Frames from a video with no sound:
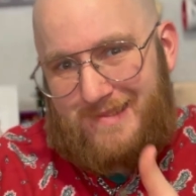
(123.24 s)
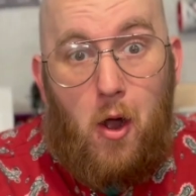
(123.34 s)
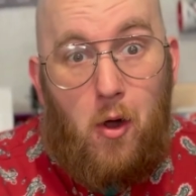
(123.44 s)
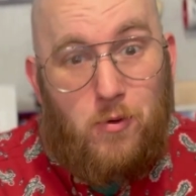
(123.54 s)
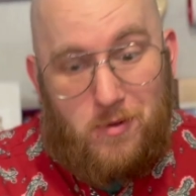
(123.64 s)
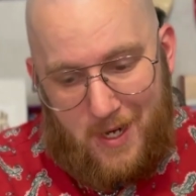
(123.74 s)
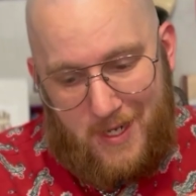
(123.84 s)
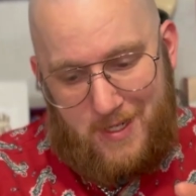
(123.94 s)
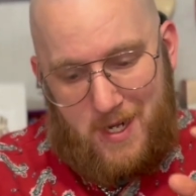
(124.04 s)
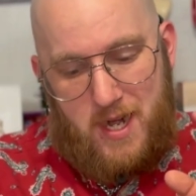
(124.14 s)
All
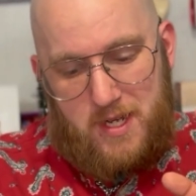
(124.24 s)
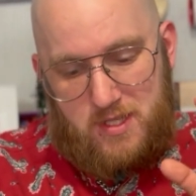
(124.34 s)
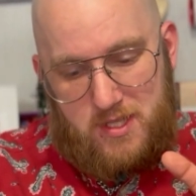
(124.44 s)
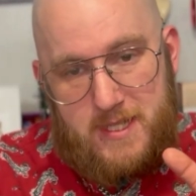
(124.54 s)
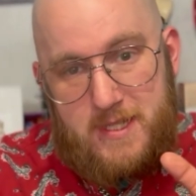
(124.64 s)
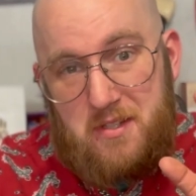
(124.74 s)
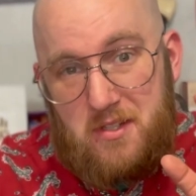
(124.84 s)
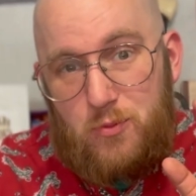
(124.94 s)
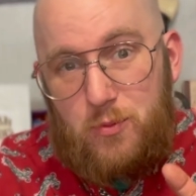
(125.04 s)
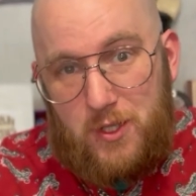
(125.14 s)
right, guys, this
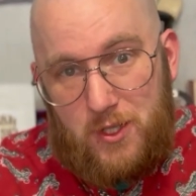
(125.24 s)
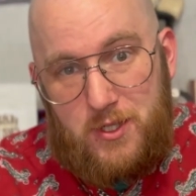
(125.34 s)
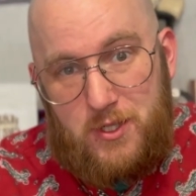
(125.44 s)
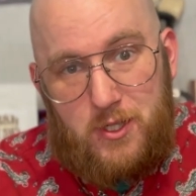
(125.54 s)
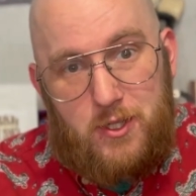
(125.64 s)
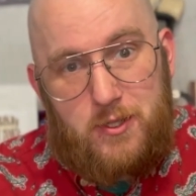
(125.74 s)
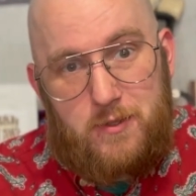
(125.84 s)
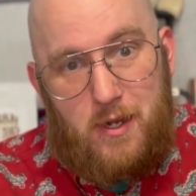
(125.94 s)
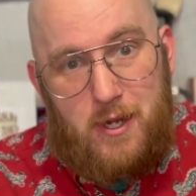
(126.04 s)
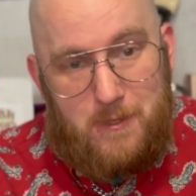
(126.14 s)
is really
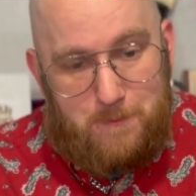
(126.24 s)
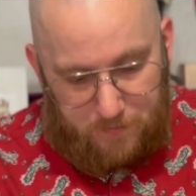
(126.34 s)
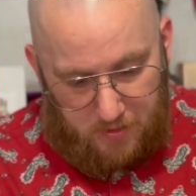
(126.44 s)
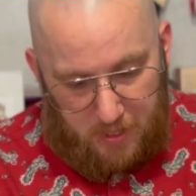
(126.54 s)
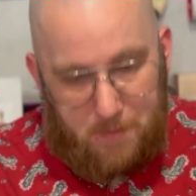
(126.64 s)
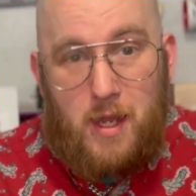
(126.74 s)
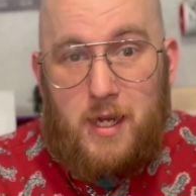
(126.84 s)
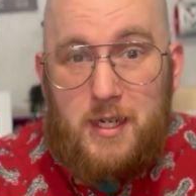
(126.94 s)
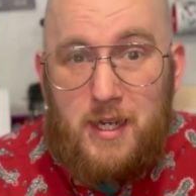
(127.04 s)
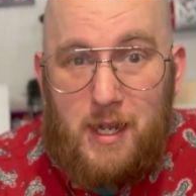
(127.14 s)
good. Am I
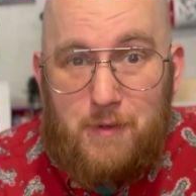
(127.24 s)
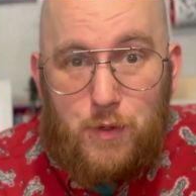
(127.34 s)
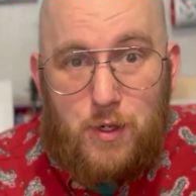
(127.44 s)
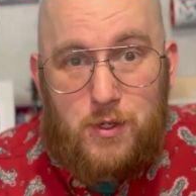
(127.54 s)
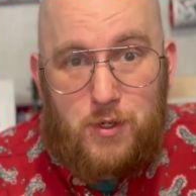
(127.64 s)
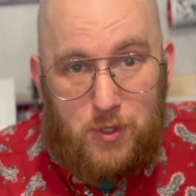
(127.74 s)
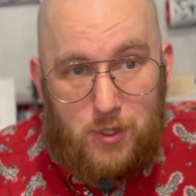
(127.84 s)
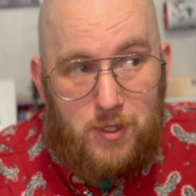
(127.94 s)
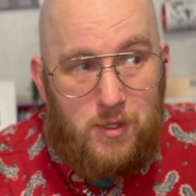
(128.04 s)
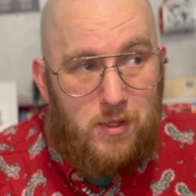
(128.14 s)
gonna have a
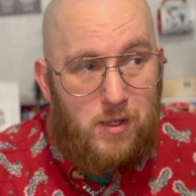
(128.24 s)
good,